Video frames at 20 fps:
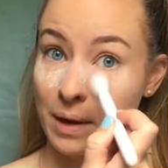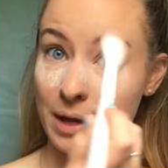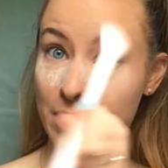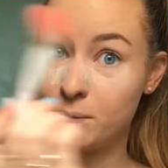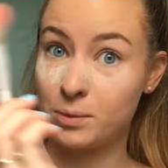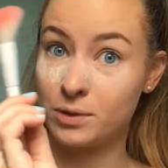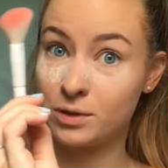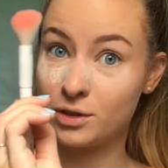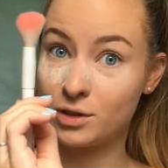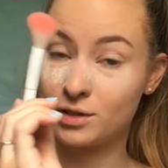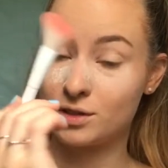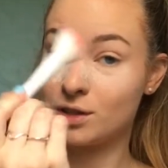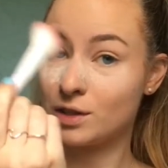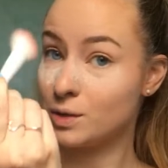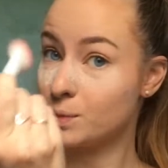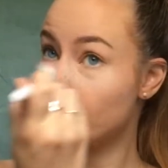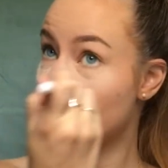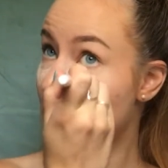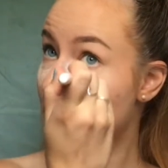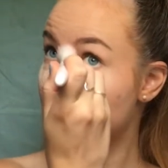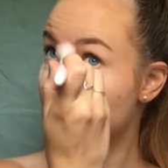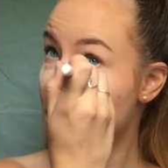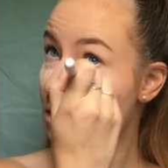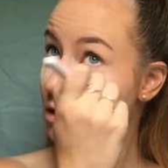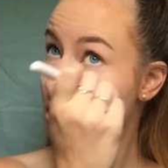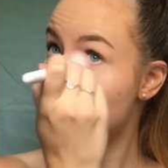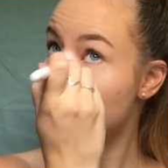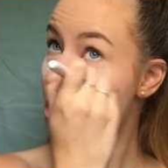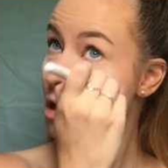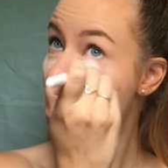bake with just a small
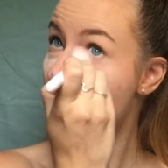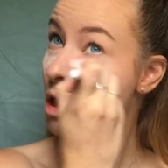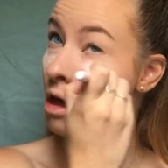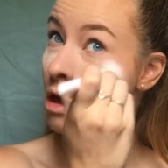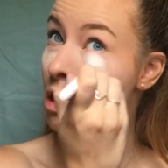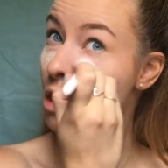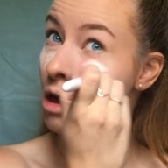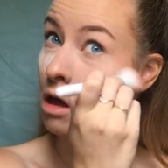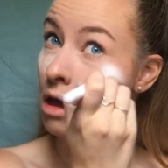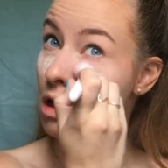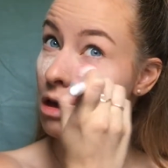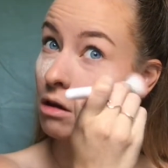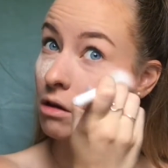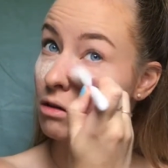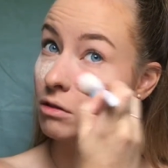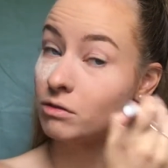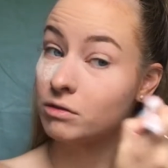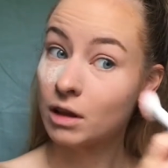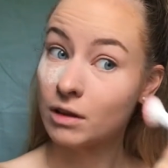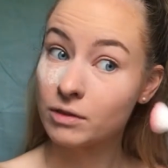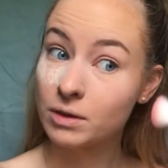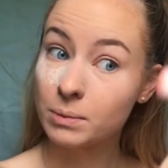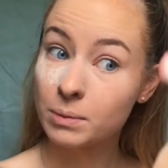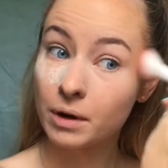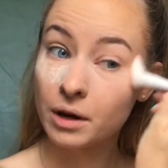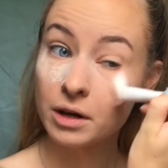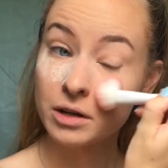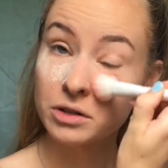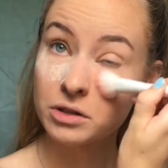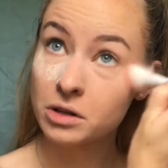little fluffy
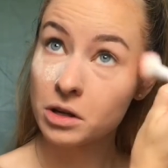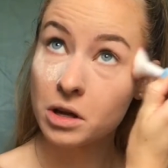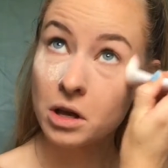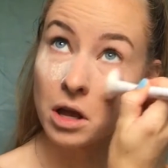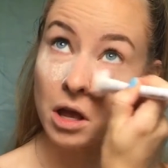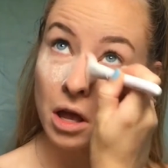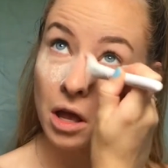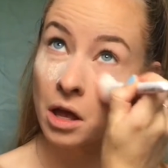brush.